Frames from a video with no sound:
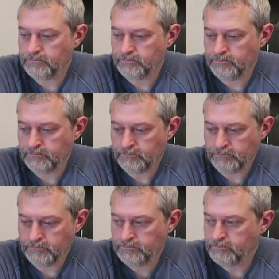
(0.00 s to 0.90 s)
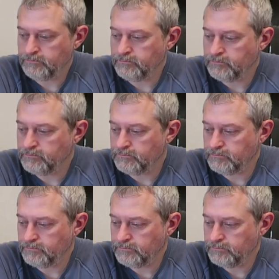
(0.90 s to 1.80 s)

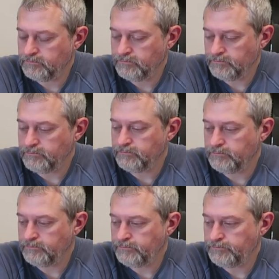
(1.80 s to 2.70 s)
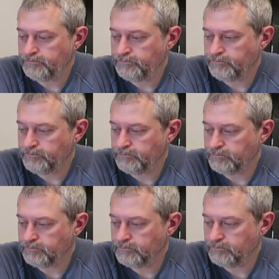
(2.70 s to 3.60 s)

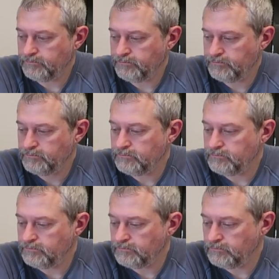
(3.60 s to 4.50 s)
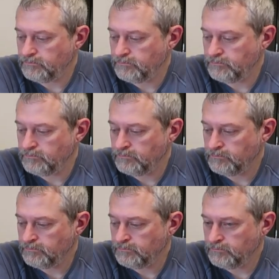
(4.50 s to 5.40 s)

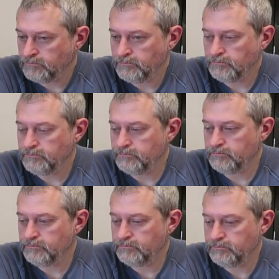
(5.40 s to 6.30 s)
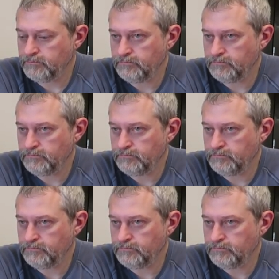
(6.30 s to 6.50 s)
(silent)